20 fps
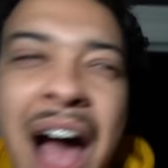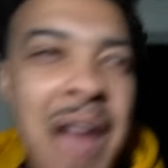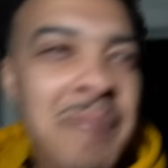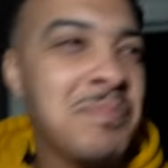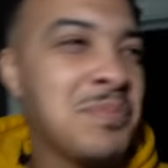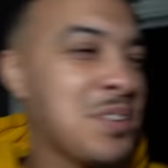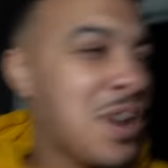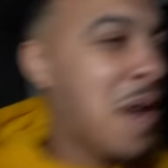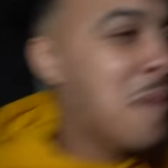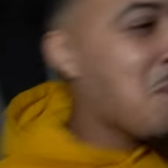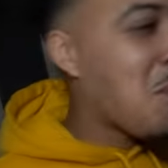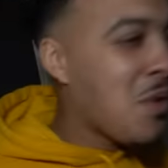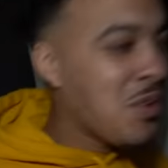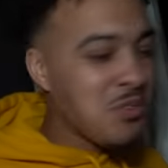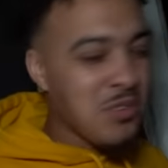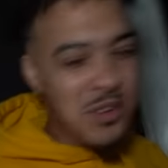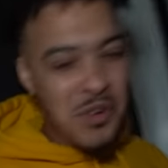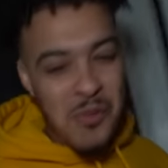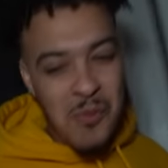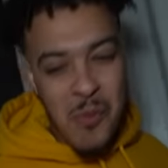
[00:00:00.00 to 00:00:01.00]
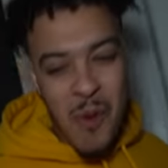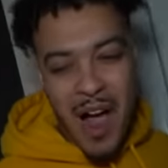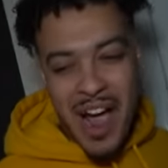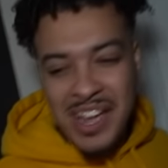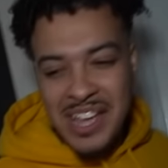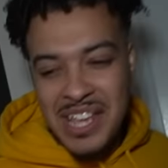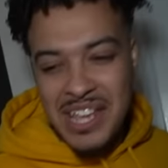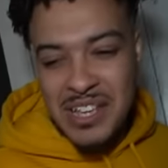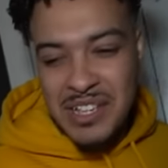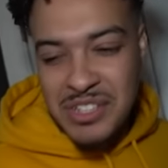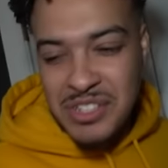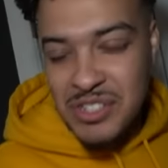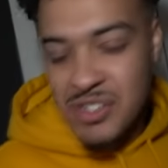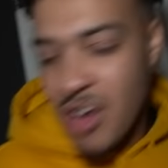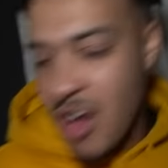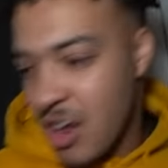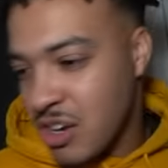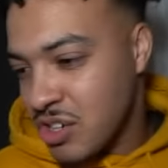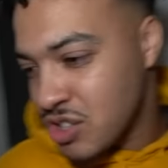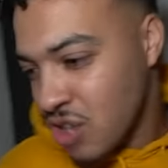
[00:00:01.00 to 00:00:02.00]
I'm I'm wondering why he's
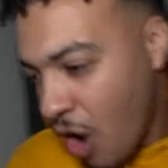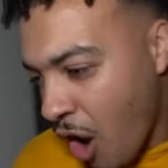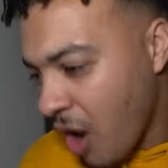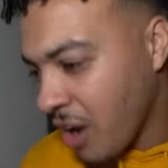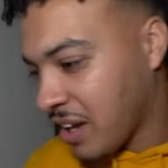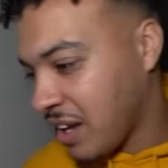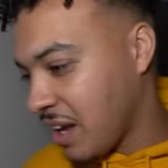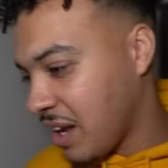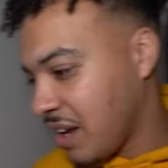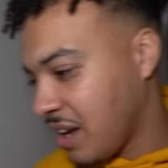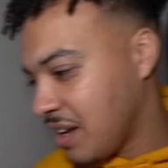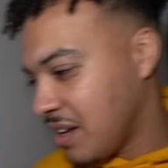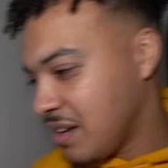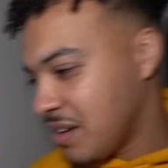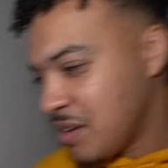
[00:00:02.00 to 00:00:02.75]
not talking.